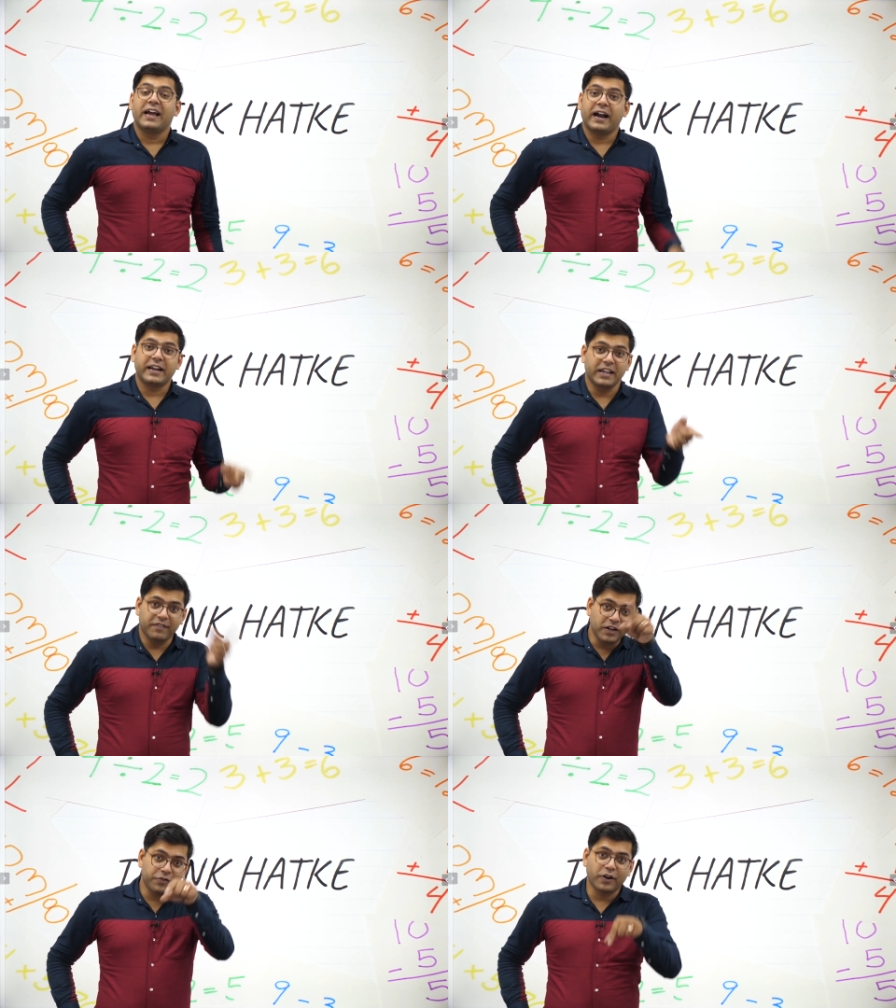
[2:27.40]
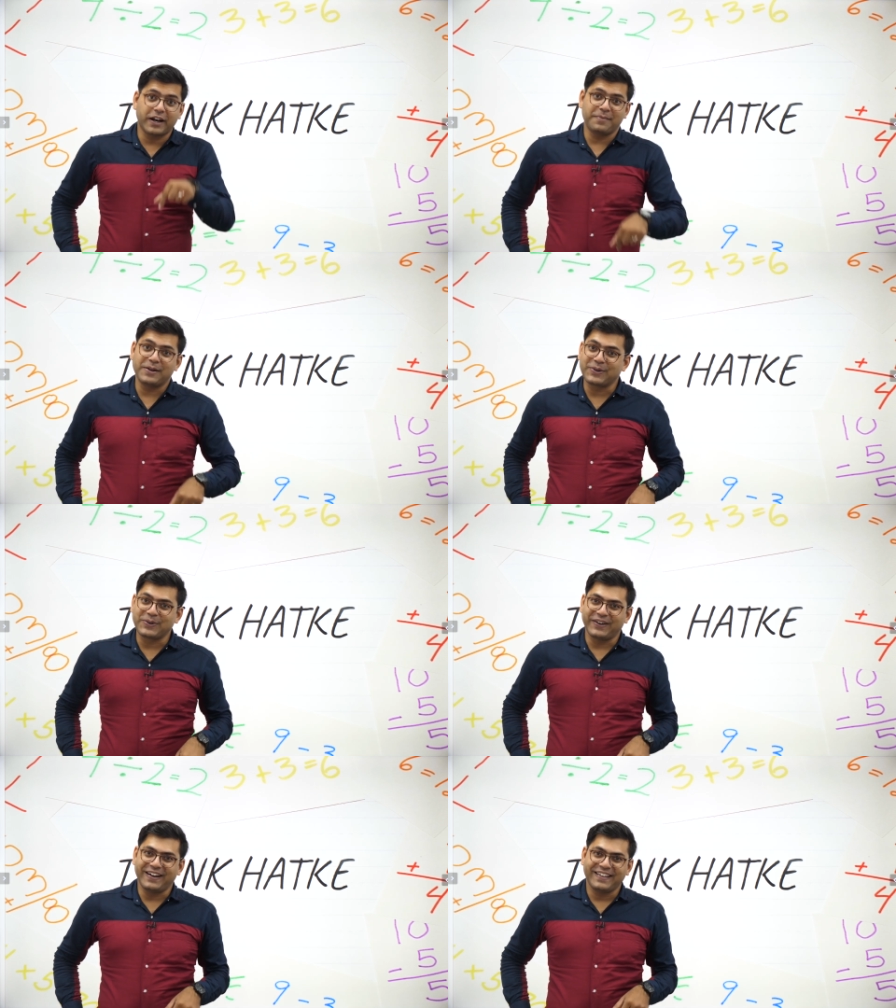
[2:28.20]
And even if you are able to
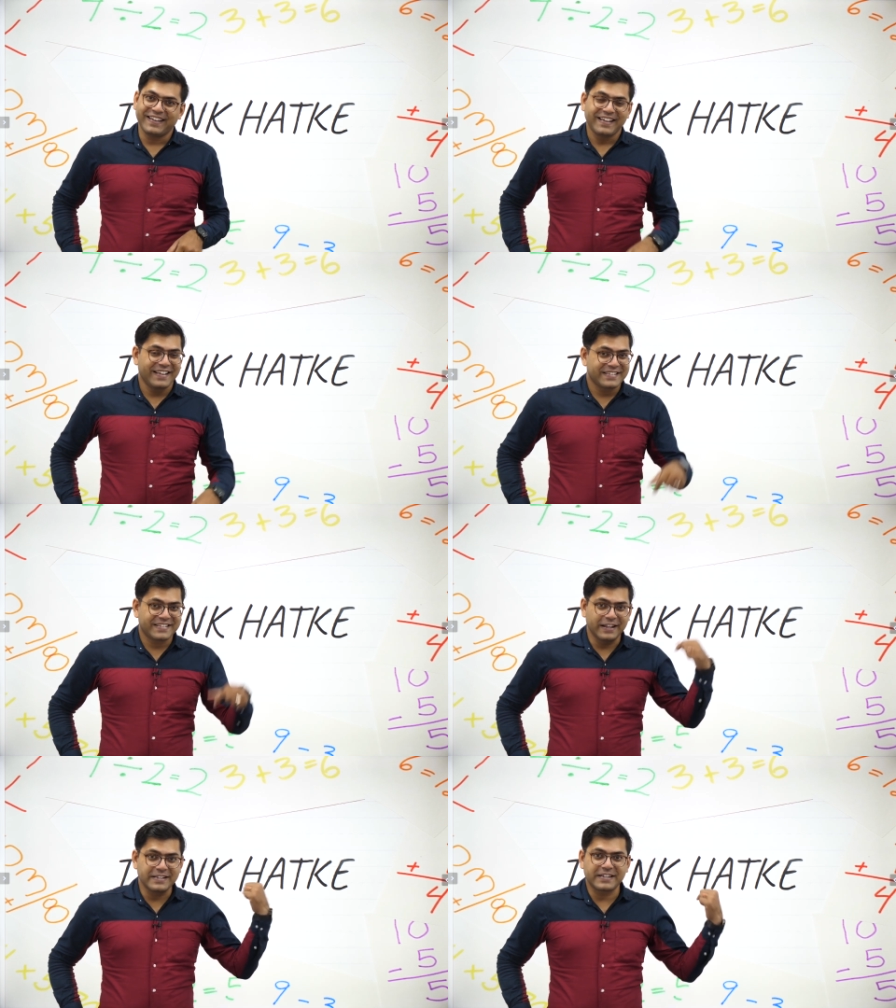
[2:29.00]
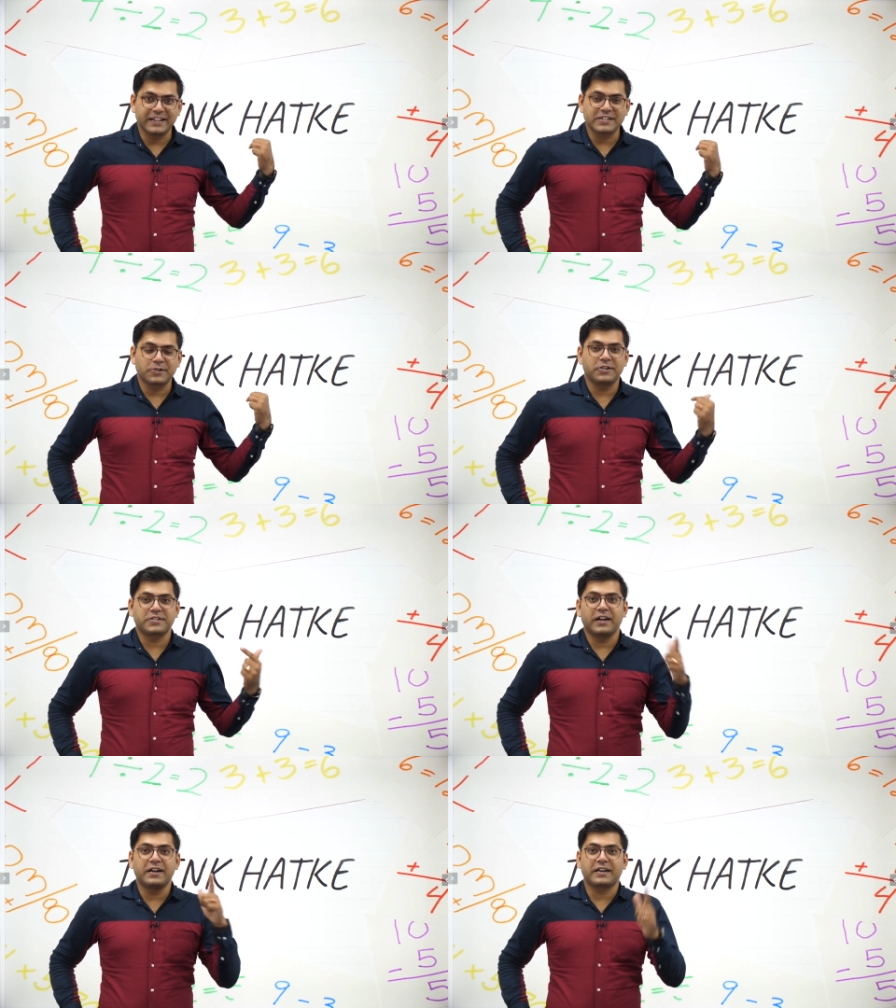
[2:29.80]
do it, still see the
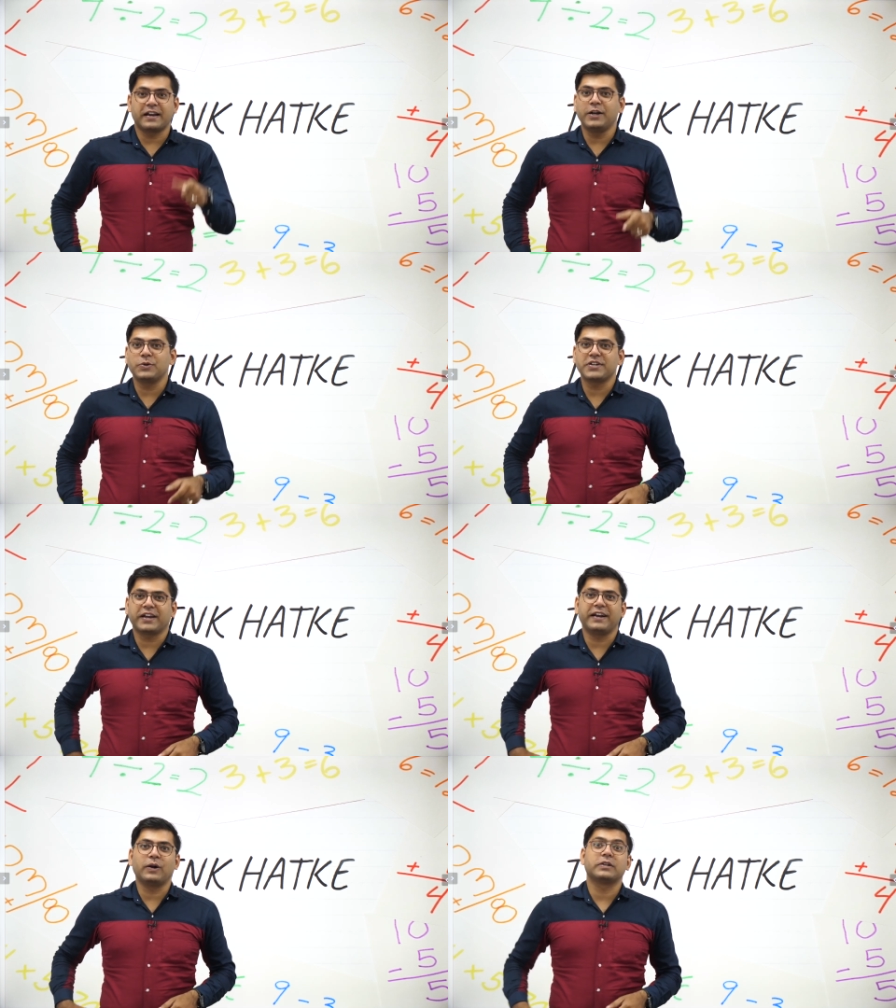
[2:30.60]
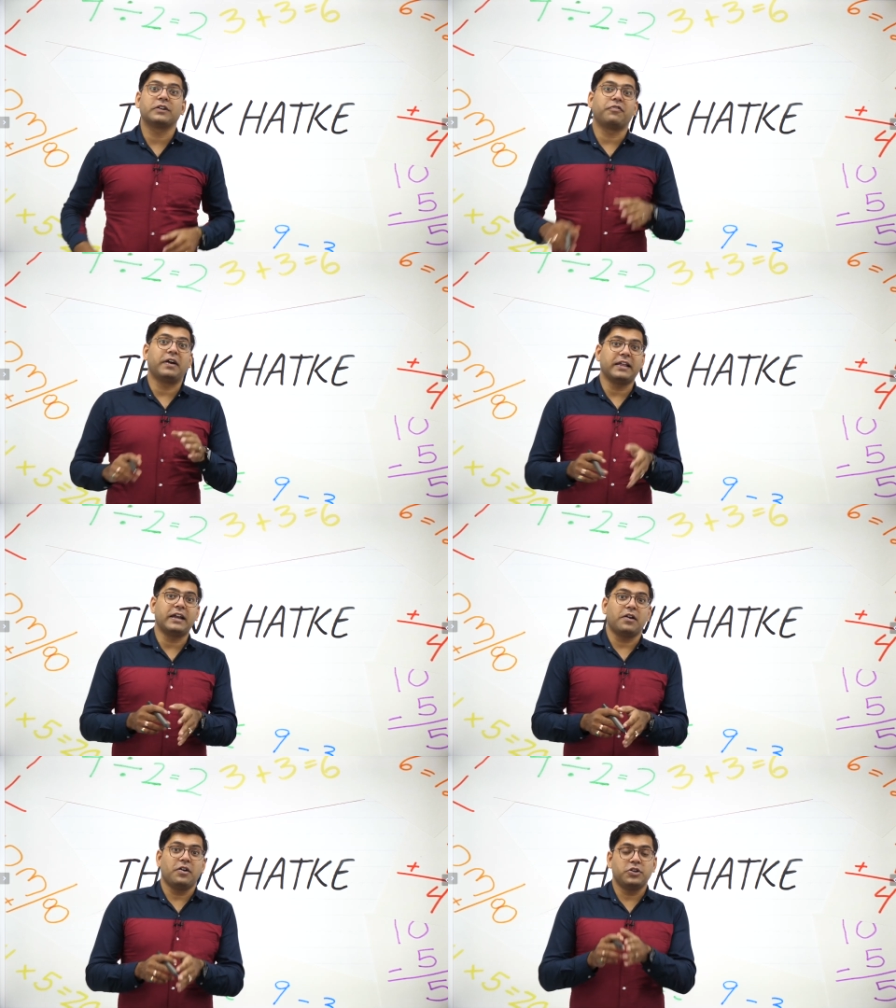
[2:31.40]
solution and try to check it out that
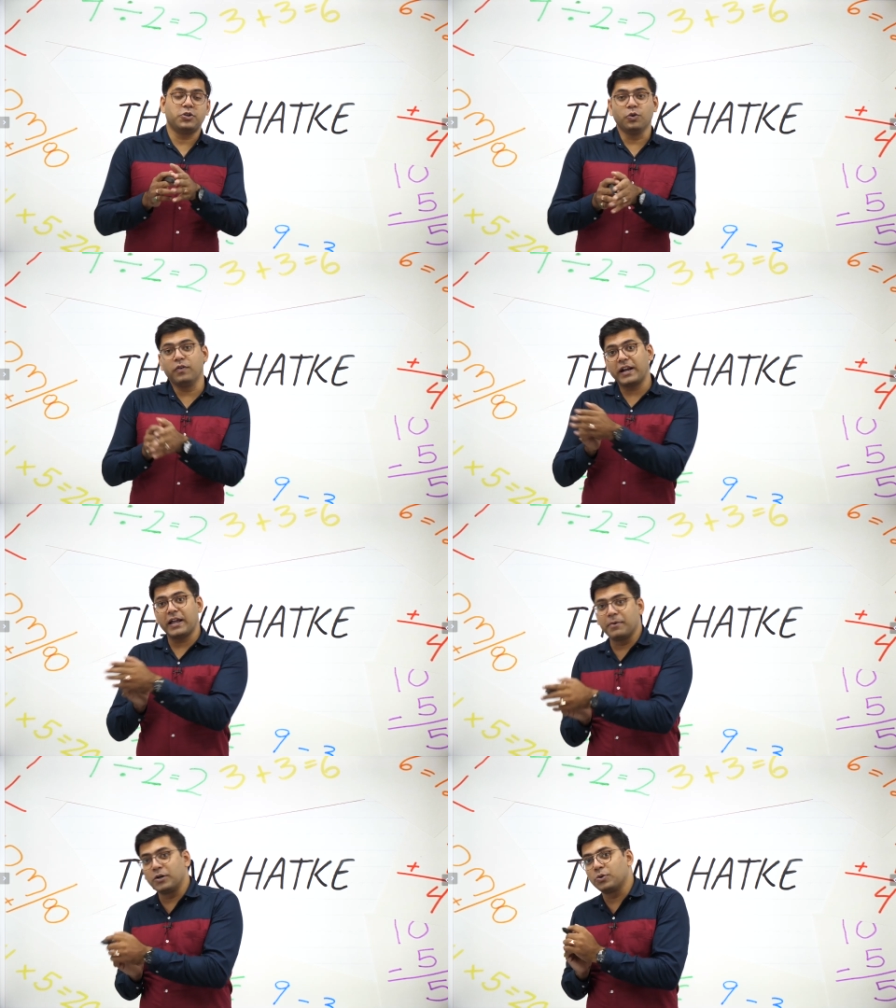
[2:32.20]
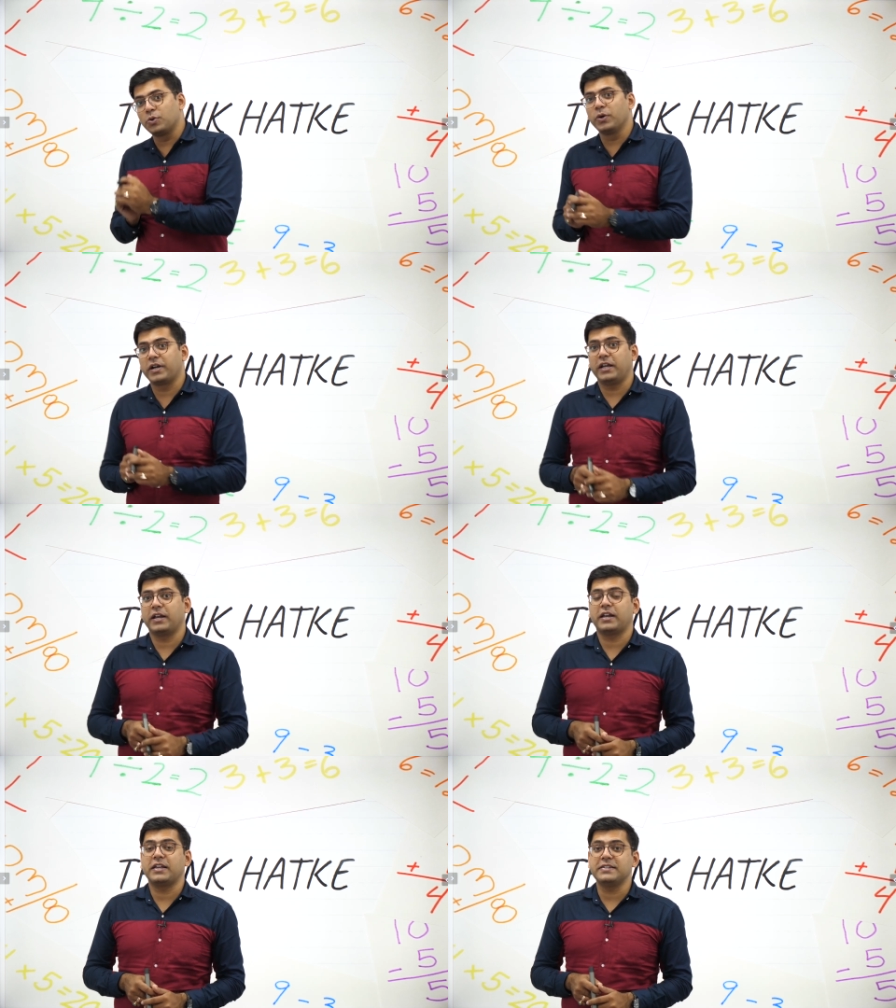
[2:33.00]
whether you were able to do it
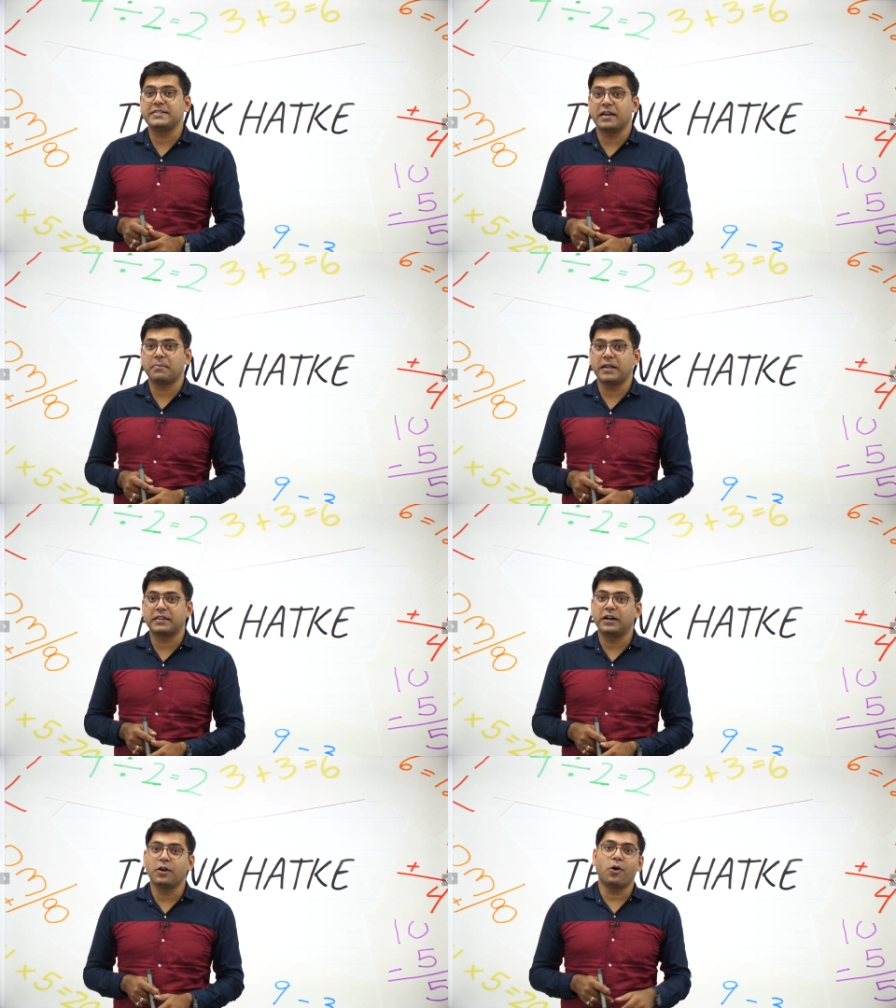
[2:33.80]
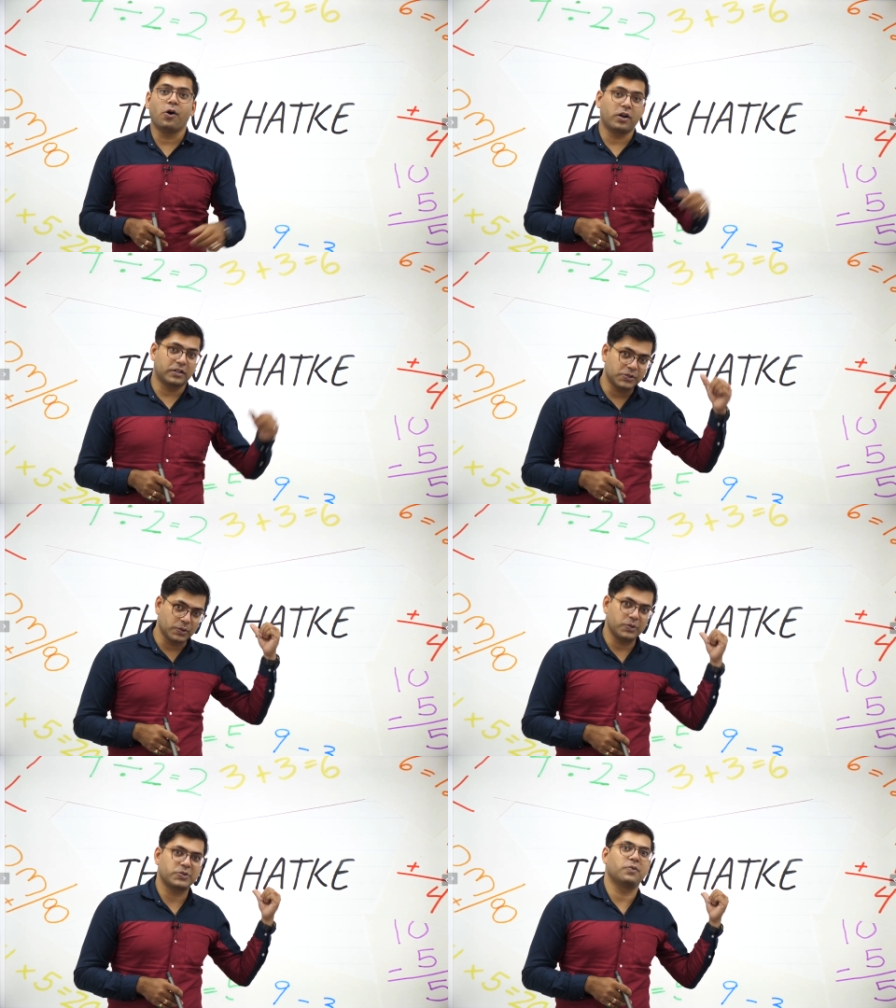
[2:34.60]
in an easier method or the
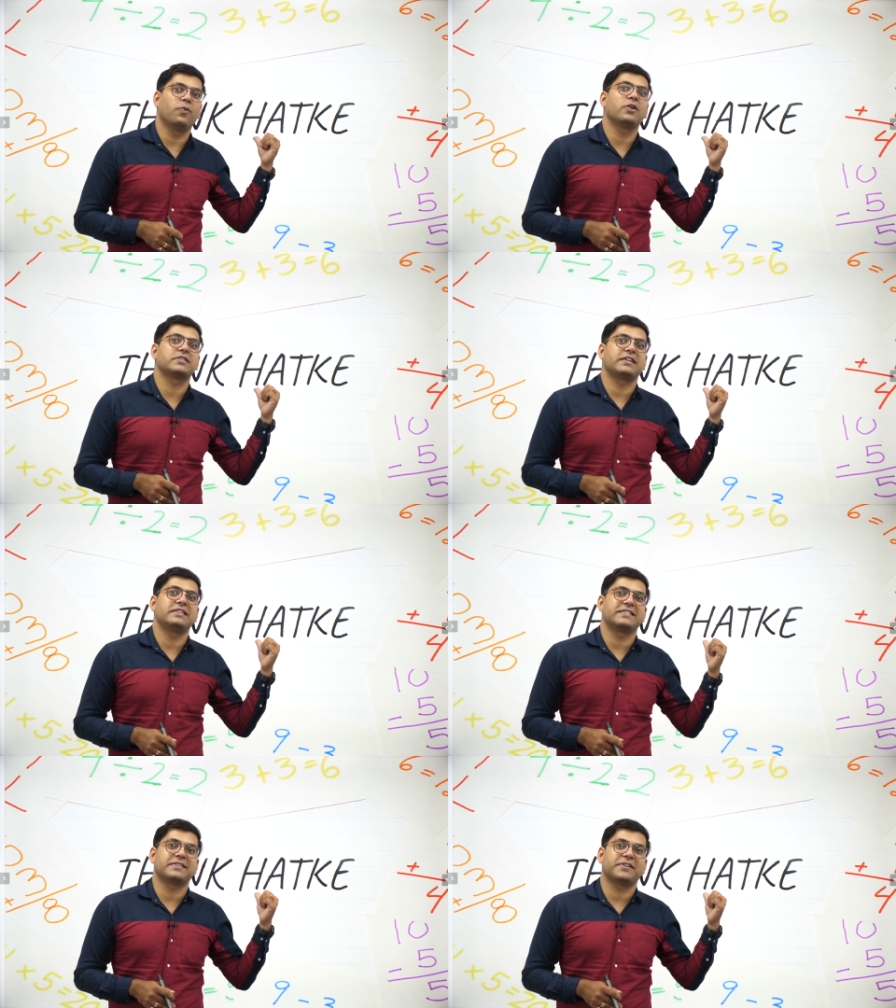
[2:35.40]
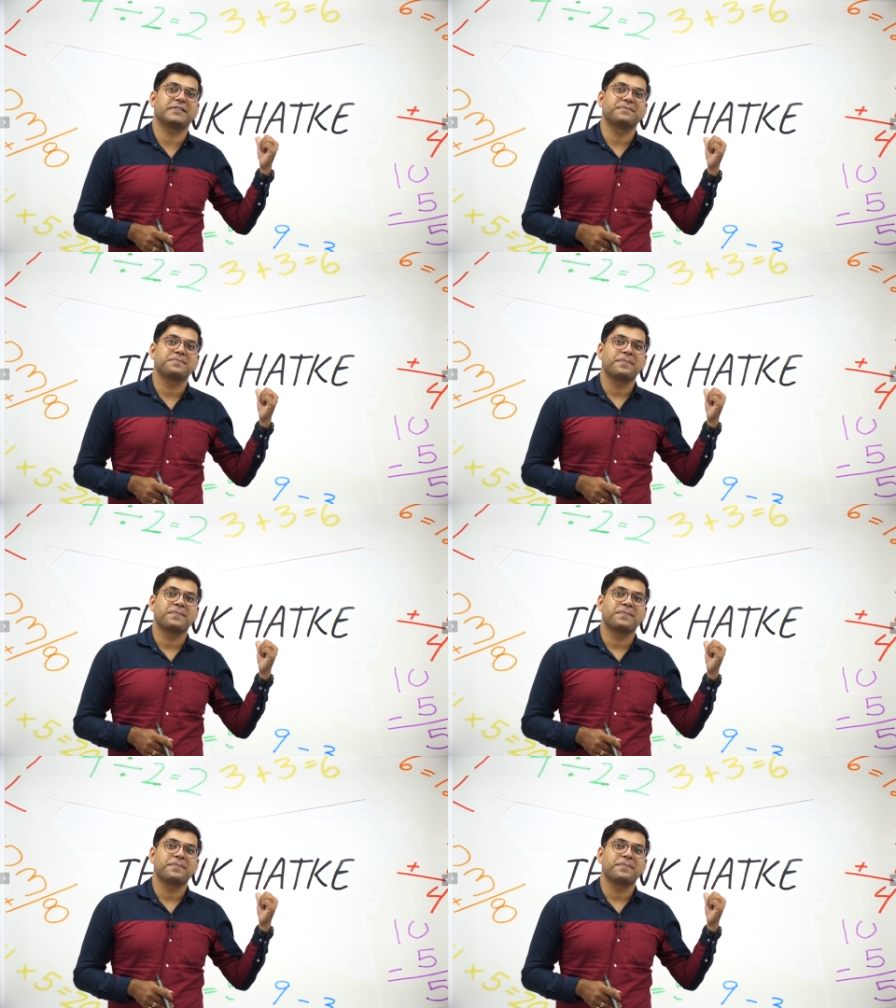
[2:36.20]
solution was an easier one.